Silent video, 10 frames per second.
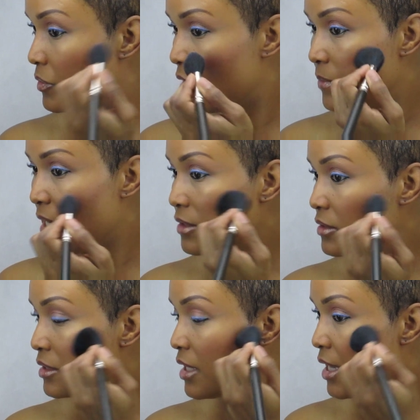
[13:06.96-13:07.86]
I'm not
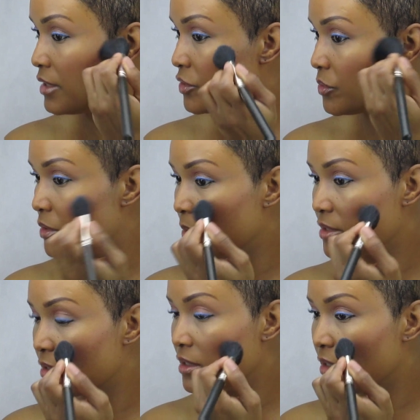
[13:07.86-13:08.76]
going to contour
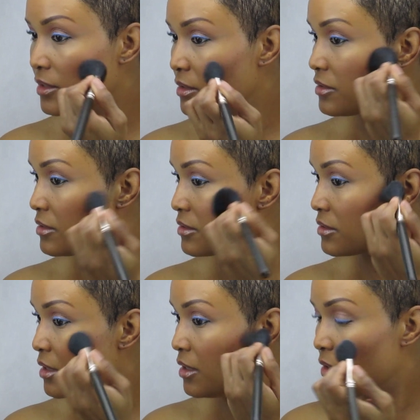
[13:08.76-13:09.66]
because, again, this is
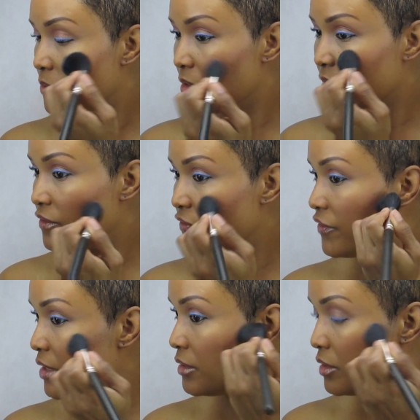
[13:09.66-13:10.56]
really a
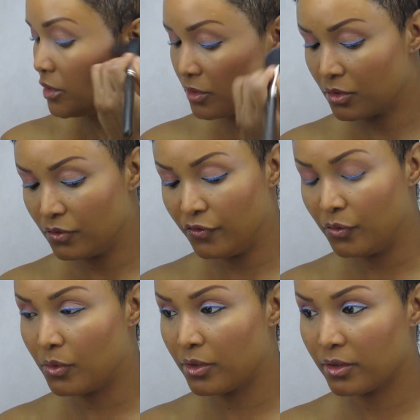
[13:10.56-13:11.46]
fun look
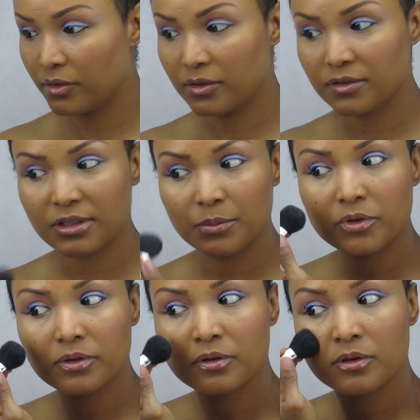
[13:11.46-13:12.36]
for the summer.